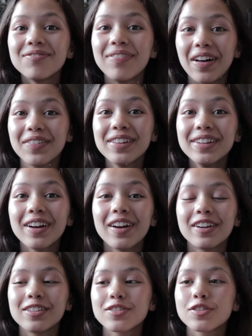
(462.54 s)
Found the
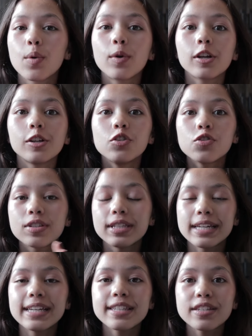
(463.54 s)
yarn, so we're gonna use
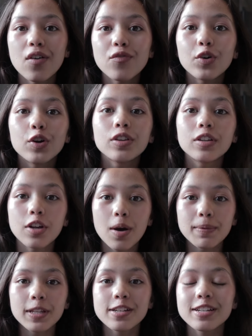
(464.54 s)
this for the
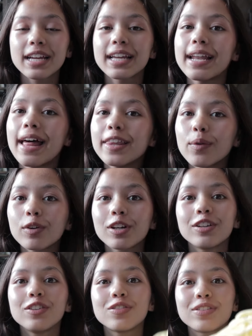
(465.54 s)
top of the chicken, and then we're
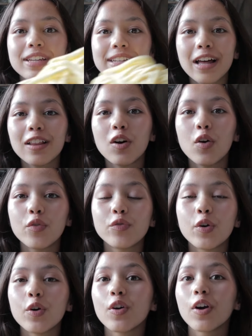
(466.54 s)
gonna use the yellow
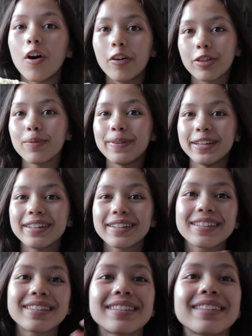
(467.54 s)
for all the
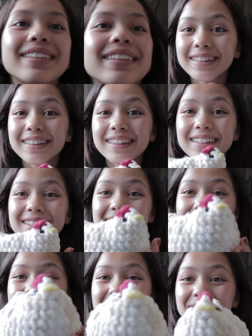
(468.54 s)
beaks. The
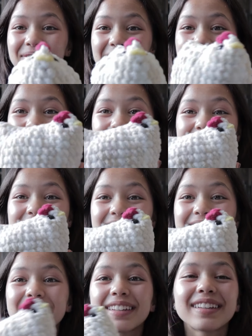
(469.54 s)
chickens are
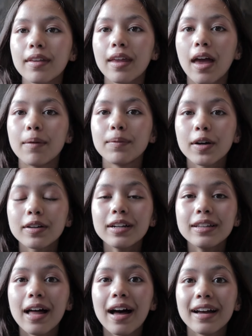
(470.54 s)
finished. I'm not
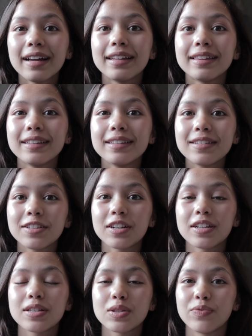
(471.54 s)
gonna lie, these
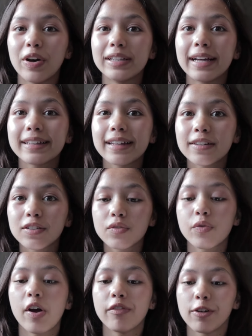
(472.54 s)
chickens felt like they
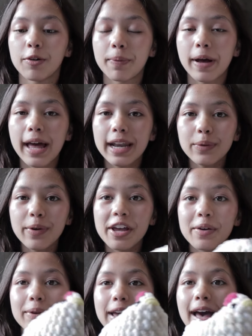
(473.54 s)
took forever, but
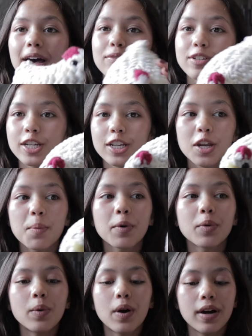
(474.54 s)
anyway, we have chicken
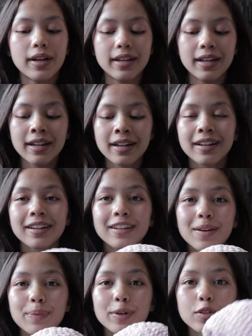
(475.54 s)
number 1,
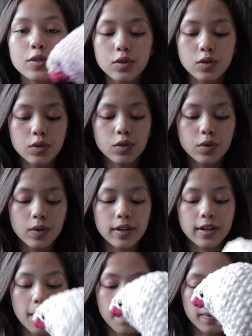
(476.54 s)
number
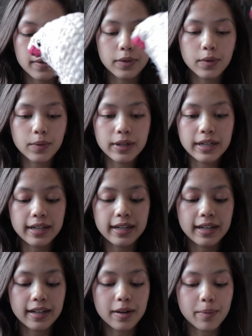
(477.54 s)
2, number
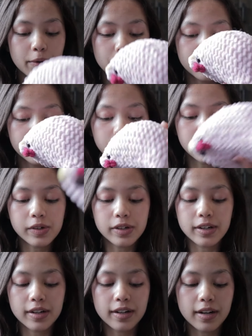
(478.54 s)
3, number
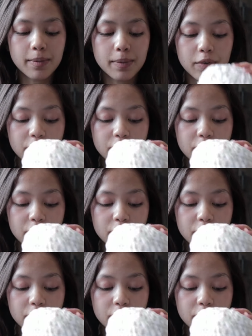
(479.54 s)
4, number